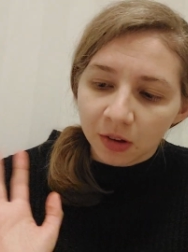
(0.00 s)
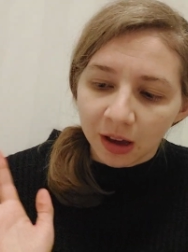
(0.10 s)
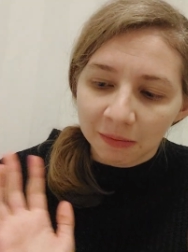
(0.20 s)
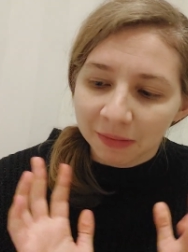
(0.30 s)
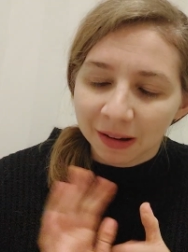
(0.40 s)

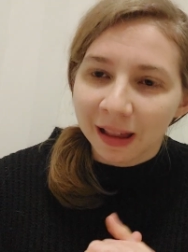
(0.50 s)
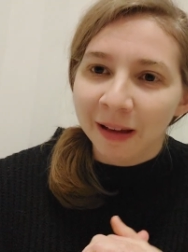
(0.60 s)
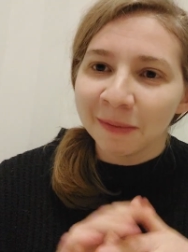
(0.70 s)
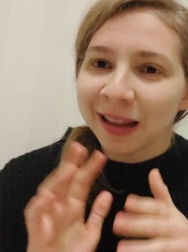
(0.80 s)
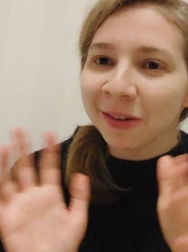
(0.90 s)
Okay, I
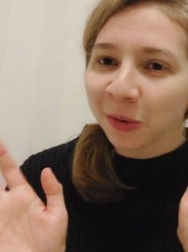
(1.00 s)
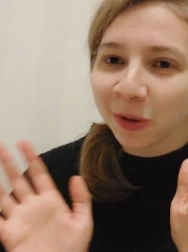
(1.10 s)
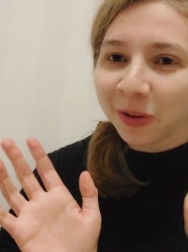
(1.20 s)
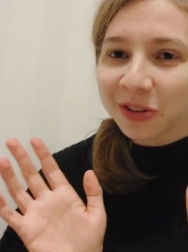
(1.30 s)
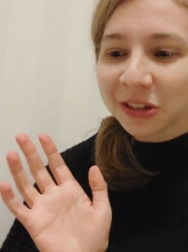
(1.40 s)
mean, I don't
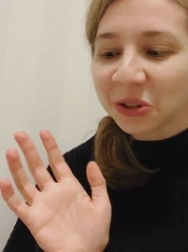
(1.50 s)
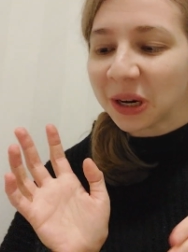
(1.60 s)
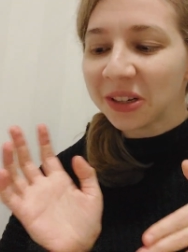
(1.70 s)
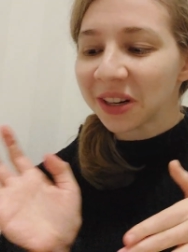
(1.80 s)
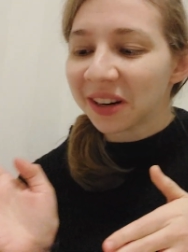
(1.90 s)
know the
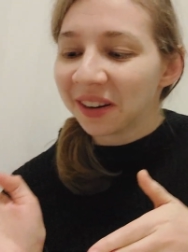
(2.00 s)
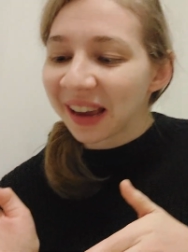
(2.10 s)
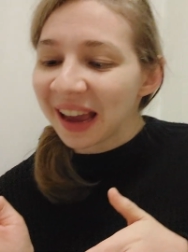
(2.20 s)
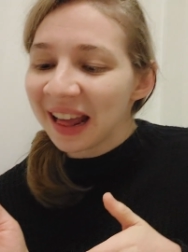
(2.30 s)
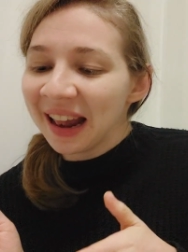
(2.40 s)
situation,
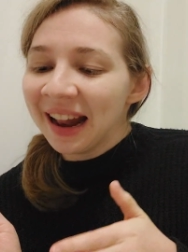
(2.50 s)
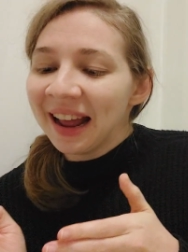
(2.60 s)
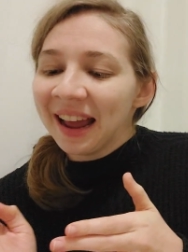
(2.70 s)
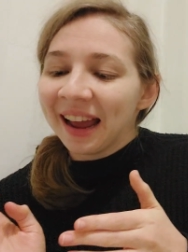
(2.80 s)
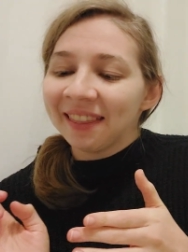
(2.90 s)
okay.
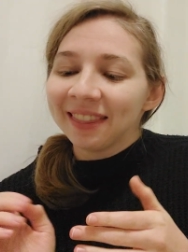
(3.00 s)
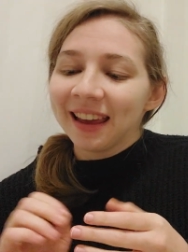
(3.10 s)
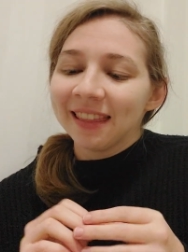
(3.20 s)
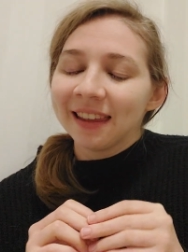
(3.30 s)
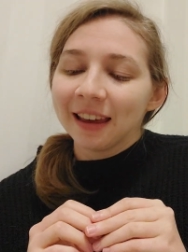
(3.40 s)
And
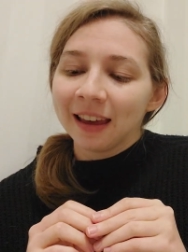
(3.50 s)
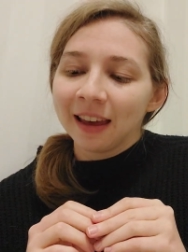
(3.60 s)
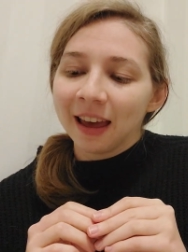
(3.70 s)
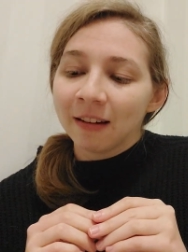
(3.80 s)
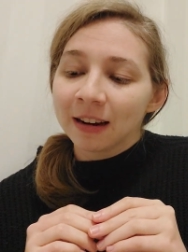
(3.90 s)
then
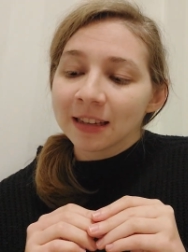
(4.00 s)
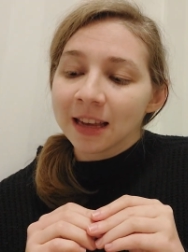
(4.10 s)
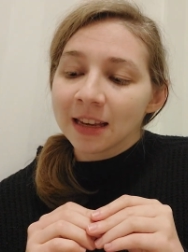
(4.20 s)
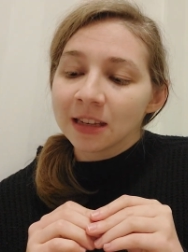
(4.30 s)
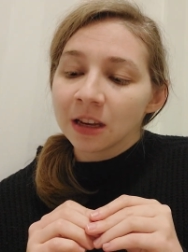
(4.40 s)
Eric
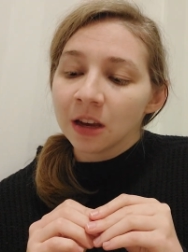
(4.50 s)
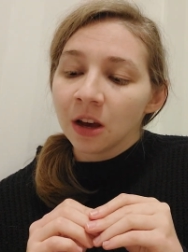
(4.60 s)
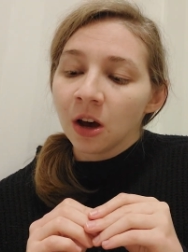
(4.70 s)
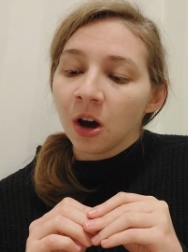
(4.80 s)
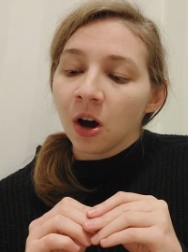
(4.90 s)
says,
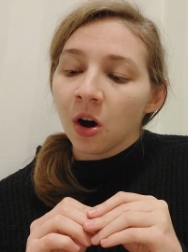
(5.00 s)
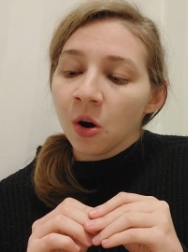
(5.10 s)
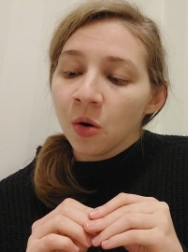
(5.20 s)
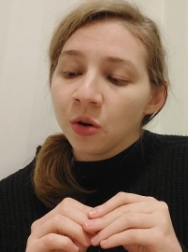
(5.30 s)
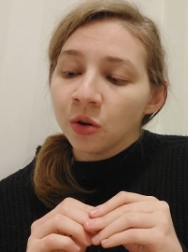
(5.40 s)

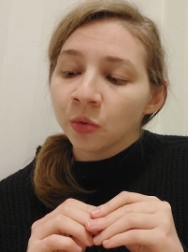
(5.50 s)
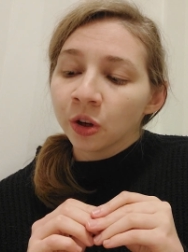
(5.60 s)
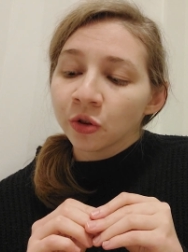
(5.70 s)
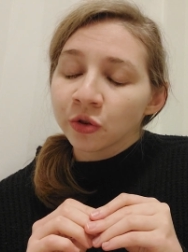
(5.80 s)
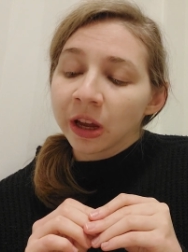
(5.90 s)
oh, you don't
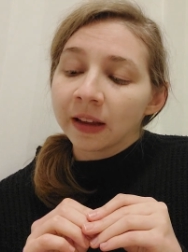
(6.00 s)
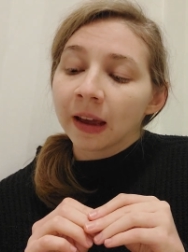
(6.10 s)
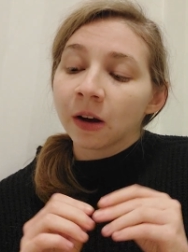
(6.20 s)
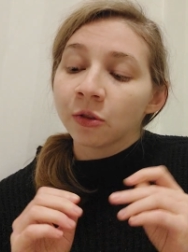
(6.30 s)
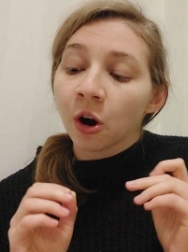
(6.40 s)
understand
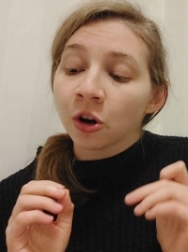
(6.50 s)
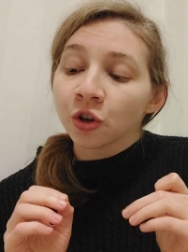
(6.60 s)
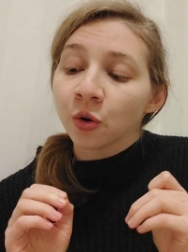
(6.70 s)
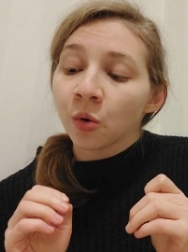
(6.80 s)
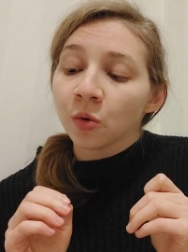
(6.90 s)
how the
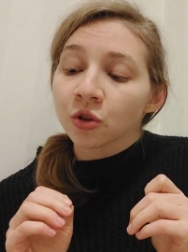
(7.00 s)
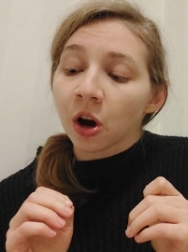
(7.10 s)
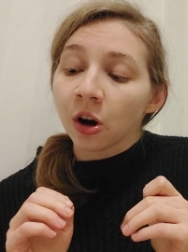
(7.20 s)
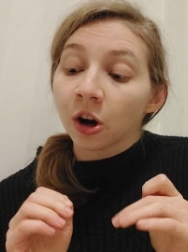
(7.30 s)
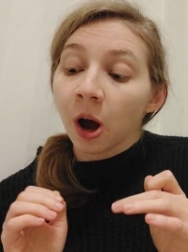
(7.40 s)
articles
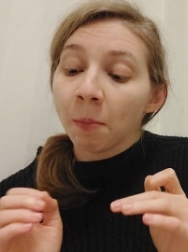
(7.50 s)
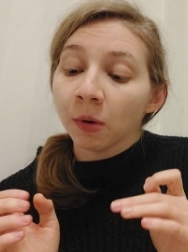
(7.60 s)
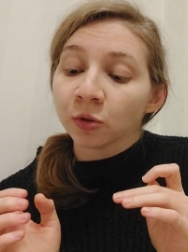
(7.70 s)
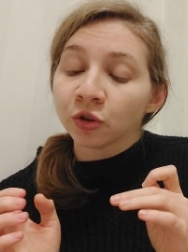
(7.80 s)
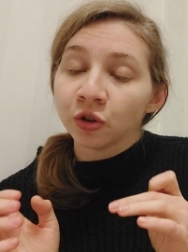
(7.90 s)
are
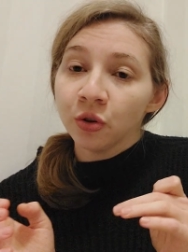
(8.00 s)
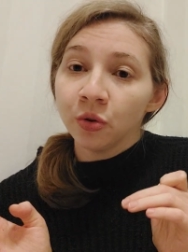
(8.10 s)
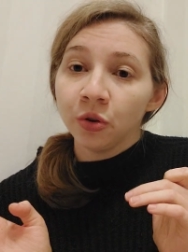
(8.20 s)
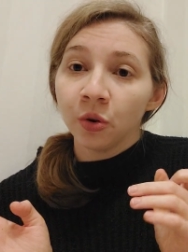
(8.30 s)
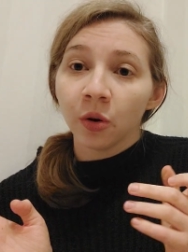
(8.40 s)
coupled to
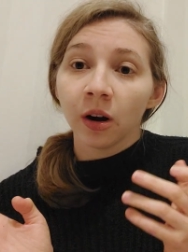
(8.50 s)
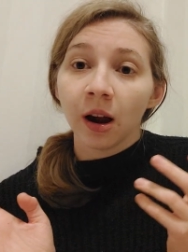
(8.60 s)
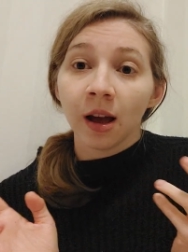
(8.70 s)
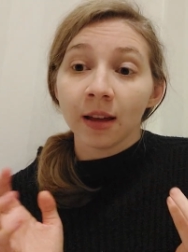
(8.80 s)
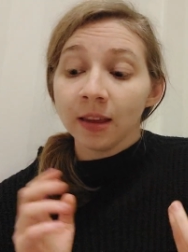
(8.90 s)
your
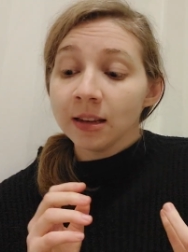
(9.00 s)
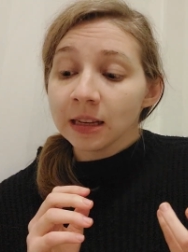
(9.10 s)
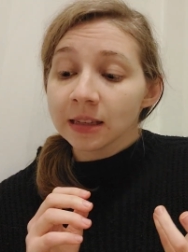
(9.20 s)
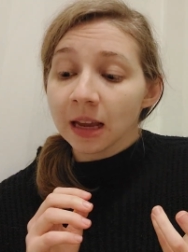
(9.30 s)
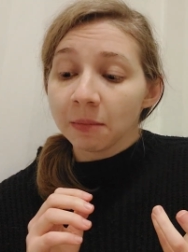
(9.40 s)

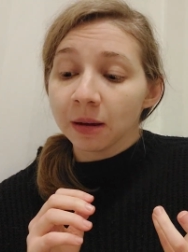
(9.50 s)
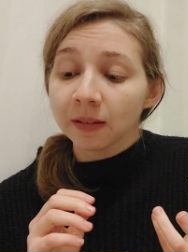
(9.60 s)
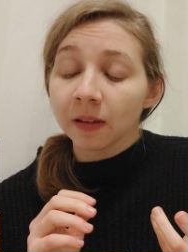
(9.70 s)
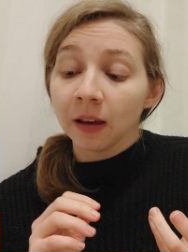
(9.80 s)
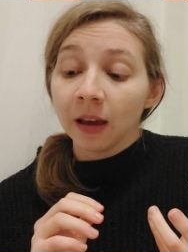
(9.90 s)
thesis
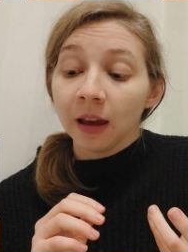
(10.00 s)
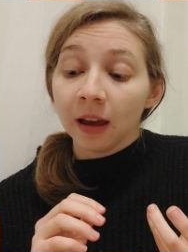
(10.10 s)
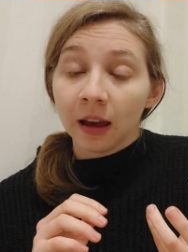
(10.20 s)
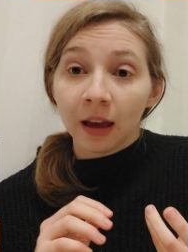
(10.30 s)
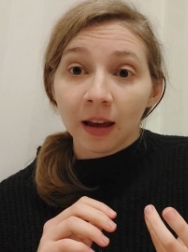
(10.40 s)
statement.
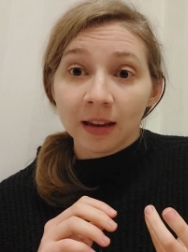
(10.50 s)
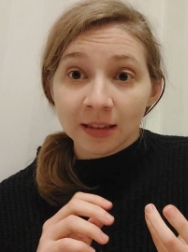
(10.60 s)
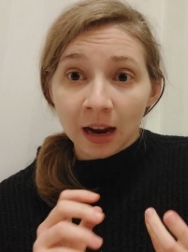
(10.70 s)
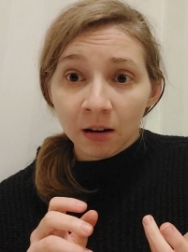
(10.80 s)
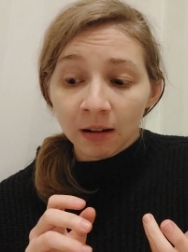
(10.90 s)
Is
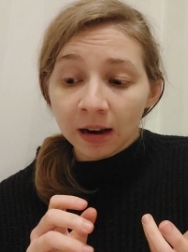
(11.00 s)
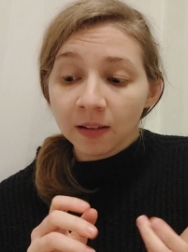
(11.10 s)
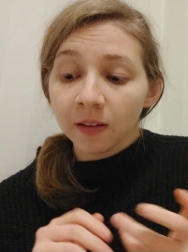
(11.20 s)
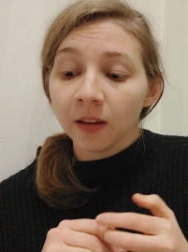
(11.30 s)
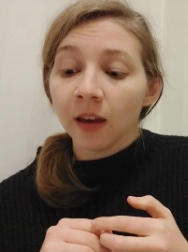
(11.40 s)
that
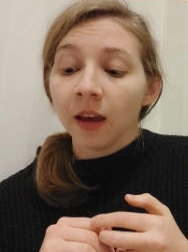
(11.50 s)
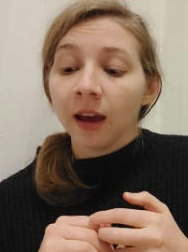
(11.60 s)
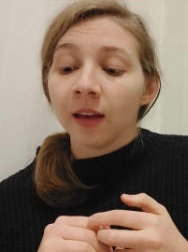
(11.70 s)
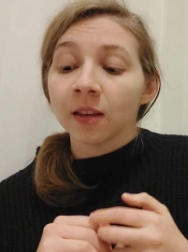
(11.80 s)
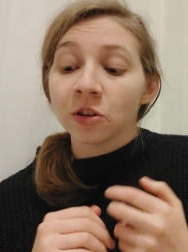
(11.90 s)
correct?
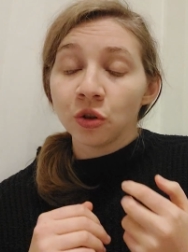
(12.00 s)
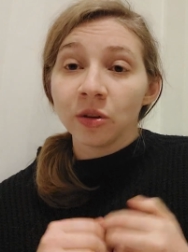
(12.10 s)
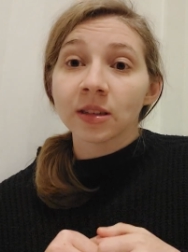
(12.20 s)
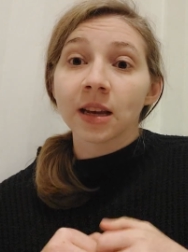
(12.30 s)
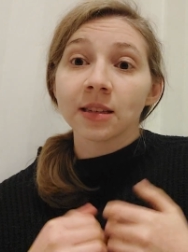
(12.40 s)
And then the
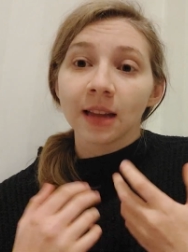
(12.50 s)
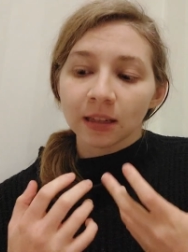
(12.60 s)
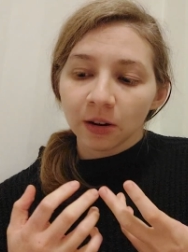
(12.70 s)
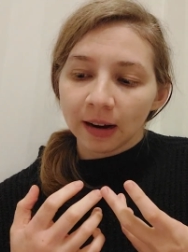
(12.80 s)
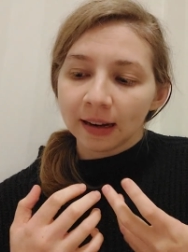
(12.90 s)
student says, that's
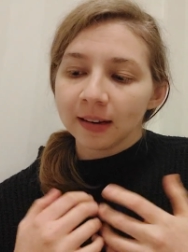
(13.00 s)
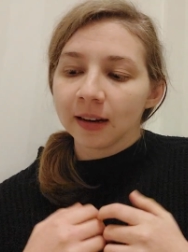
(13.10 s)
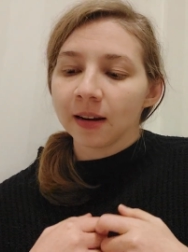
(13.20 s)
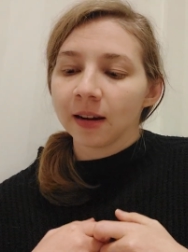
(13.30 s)
correct.